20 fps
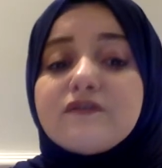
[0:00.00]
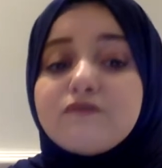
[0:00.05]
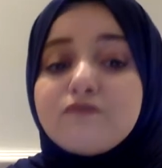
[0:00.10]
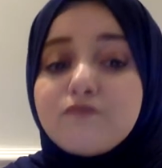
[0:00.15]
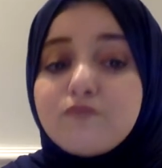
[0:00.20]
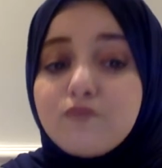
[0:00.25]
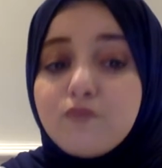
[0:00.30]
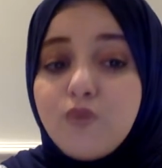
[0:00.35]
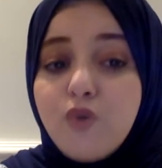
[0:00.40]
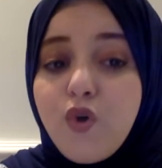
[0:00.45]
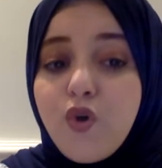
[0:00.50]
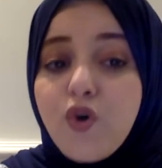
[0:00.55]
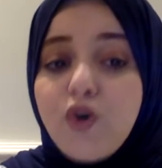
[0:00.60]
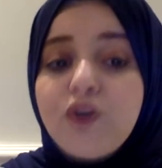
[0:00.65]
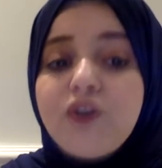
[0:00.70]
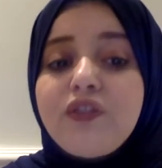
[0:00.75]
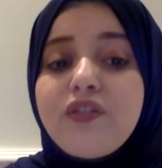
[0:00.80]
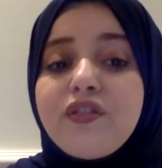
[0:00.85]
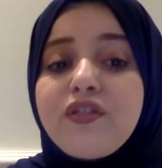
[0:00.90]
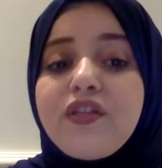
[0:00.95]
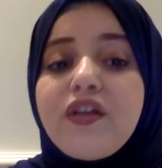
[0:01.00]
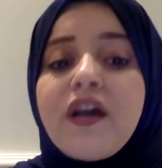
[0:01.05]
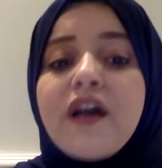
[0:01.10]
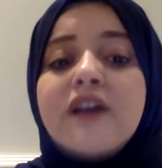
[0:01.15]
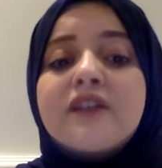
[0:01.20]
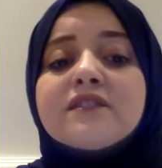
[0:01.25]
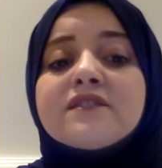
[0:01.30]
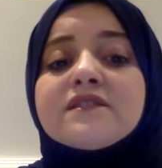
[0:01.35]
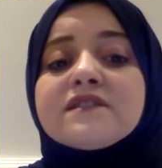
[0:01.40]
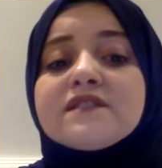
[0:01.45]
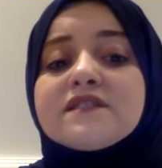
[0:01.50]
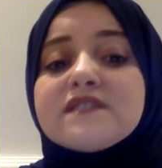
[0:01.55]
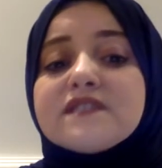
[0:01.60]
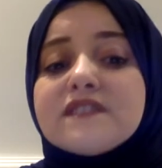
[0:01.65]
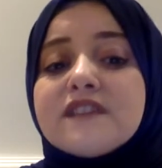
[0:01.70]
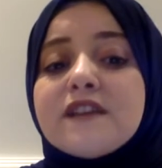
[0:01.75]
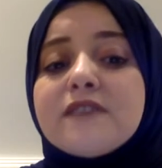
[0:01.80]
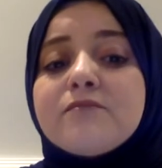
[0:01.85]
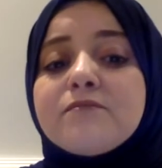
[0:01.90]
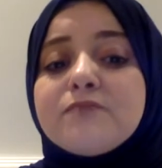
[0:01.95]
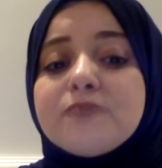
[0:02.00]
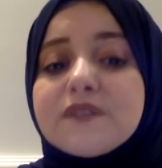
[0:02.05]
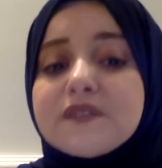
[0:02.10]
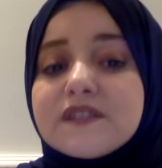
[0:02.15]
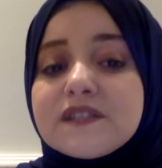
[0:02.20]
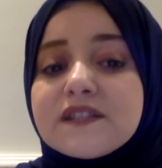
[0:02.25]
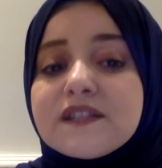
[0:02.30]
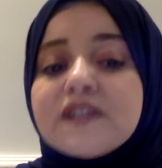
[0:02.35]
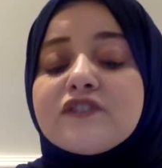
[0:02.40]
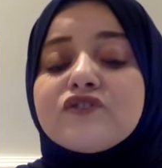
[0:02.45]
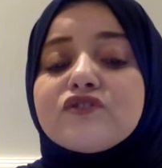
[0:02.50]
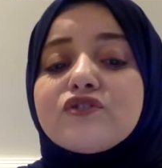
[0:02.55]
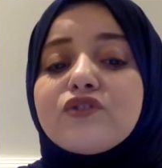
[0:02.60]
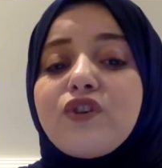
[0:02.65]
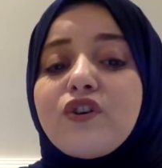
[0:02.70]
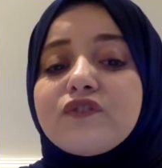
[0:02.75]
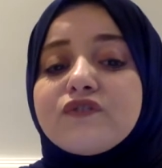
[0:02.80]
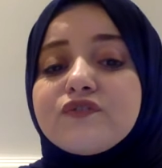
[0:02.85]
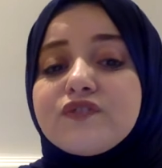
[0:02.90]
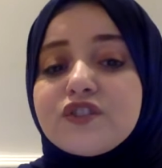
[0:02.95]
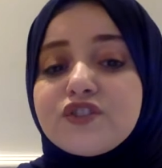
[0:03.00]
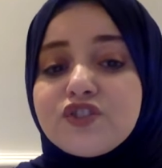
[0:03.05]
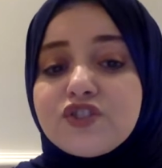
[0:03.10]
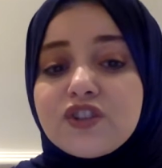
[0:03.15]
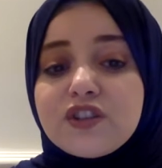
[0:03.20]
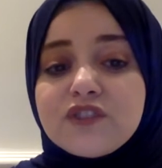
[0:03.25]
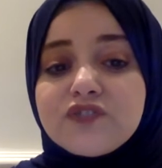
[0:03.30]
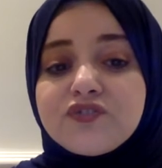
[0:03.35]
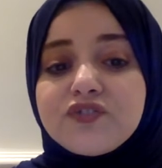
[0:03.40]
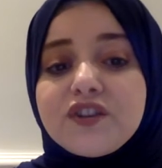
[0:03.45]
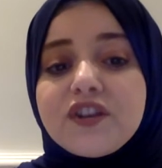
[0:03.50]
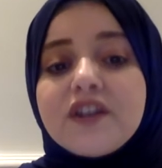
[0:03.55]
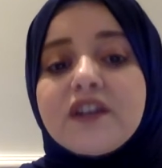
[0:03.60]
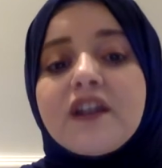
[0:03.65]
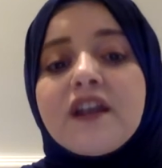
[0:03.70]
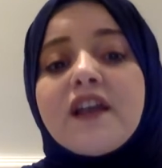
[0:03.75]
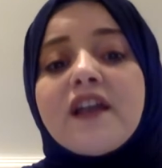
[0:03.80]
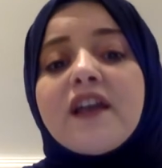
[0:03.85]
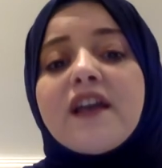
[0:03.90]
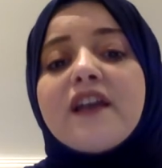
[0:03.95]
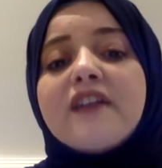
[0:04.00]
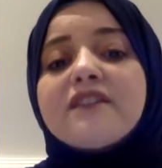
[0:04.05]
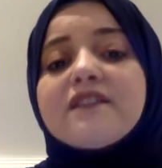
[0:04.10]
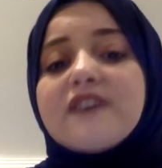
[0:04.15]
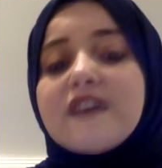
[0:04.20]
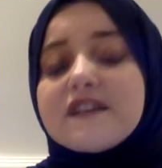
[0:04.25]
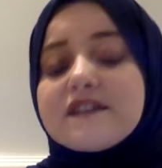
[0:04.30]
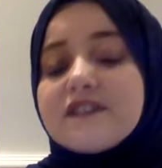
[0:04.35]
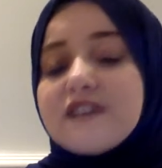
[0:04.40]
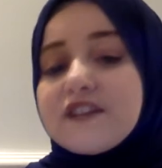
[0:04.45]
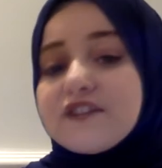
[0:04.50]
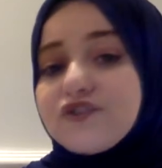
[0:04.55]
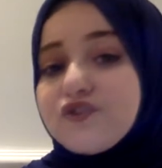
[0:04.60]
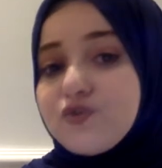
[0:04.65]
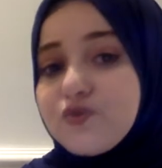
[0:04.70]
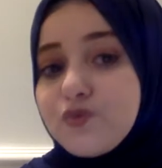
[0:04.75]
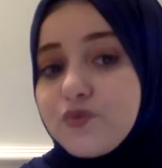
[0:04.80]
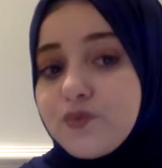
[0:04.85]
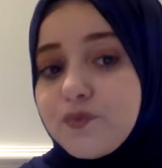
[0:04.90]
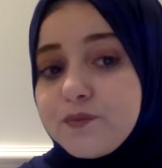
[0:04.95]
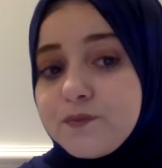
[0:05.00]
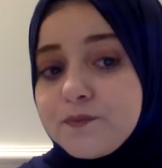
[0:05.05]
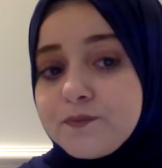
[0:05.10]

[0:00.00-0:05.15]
more than 10% of the children in that age group.